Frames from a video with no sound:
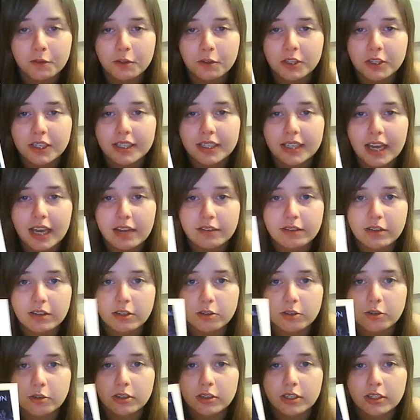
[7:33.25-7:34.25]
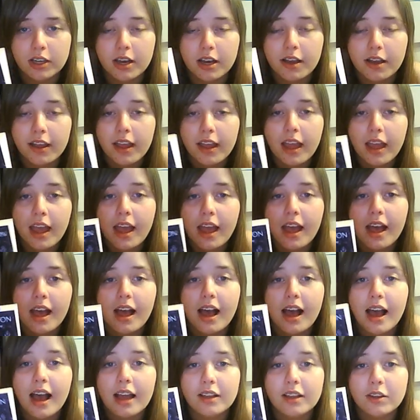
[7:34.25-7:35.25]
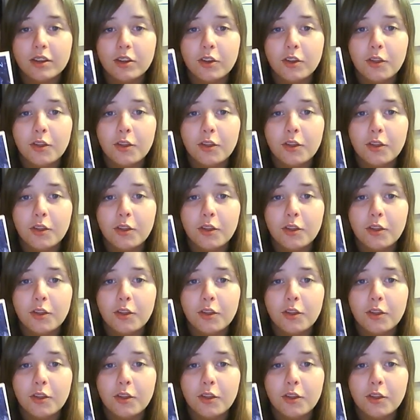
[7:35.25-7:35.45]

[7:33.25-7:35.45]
She saves her daughter, and